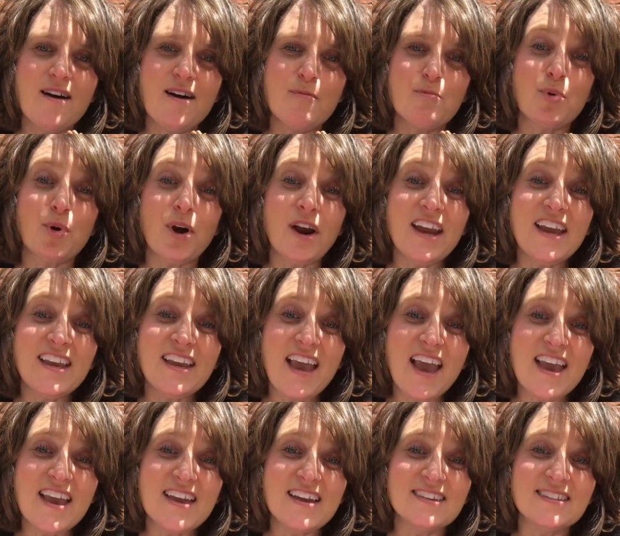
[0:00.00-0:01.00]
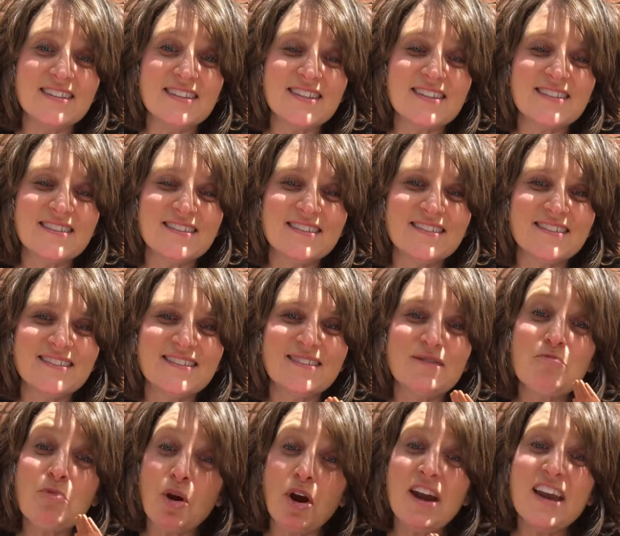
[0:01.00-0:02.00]
Praying hands.
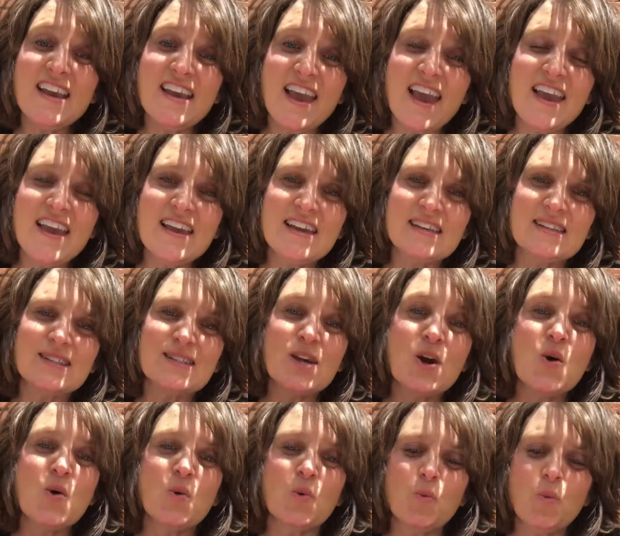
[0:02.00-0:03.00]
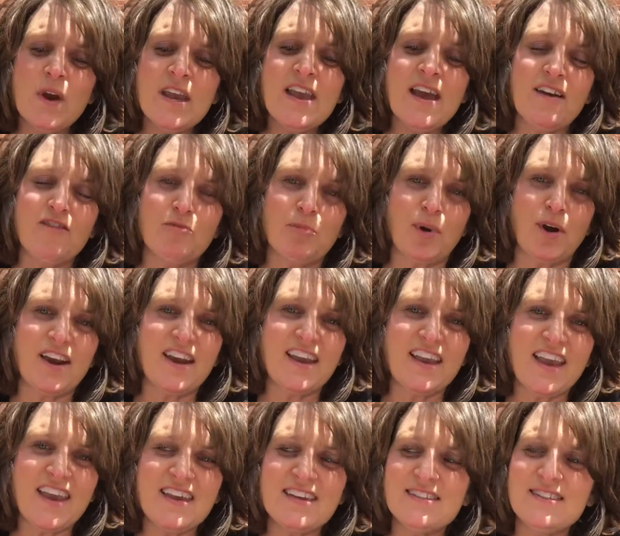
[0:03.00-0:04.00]
Praying hands. We have praying
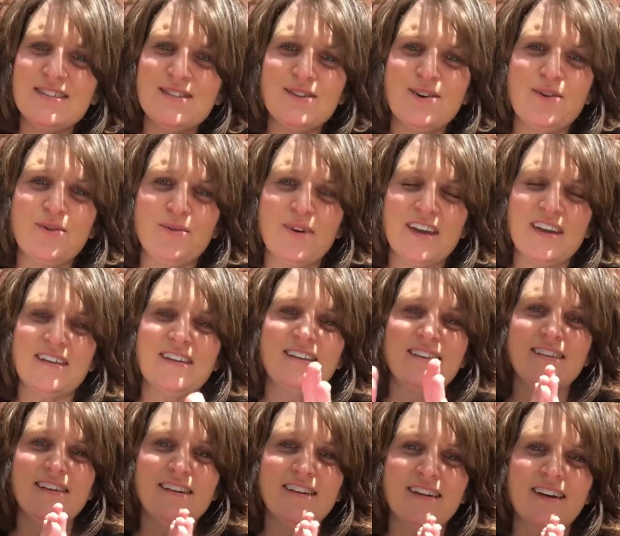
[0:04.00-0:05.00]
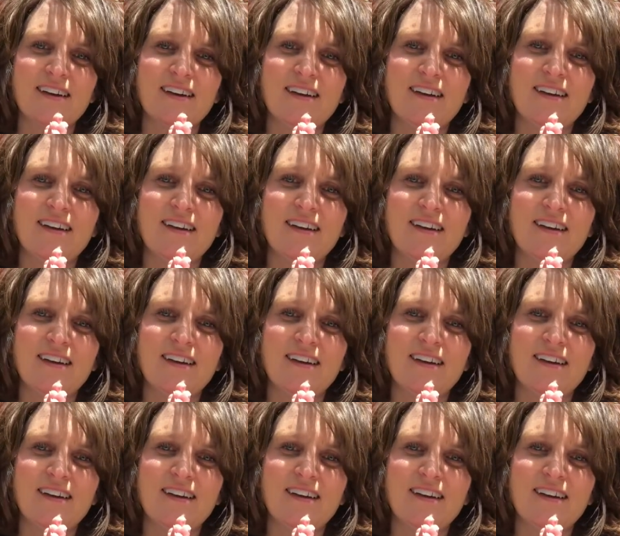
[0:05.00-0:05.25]
hands, don't we? Look.